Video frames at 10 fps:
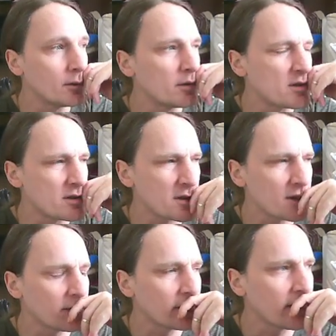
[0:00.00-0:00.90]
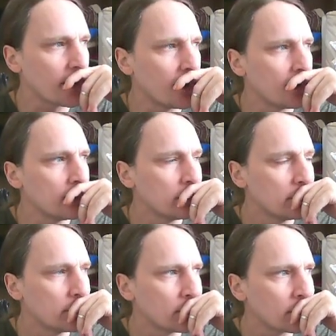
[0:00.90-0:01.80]
and stuff like that.
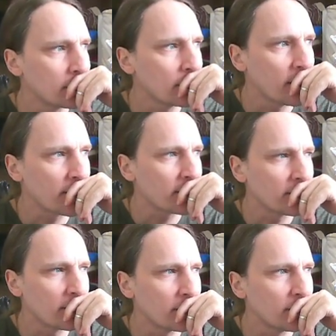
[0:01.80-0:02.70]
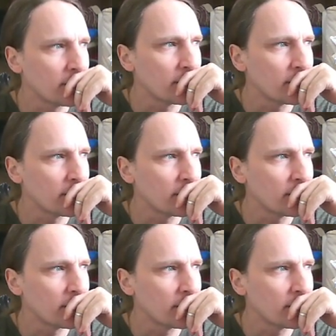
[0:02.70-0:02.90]
I don't know.